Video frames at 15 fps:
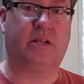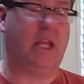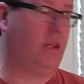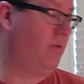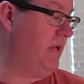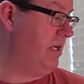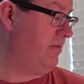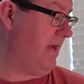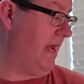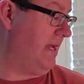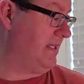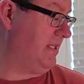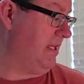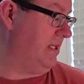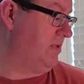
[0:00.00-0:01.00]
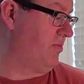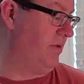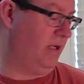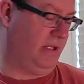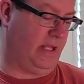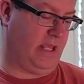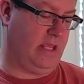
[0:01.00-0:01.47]
Okay, the wheatgrass is
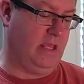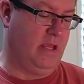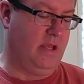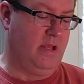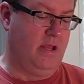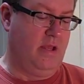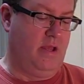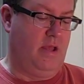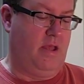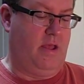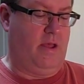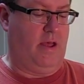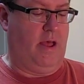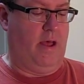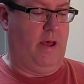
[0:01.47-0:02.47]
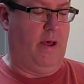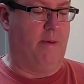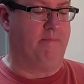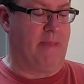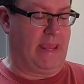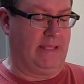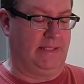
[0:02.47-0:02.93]
really
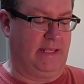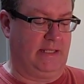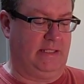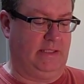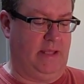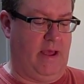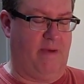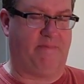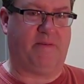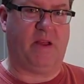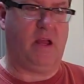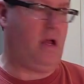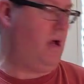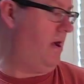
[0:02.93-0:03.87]
amazing stuff.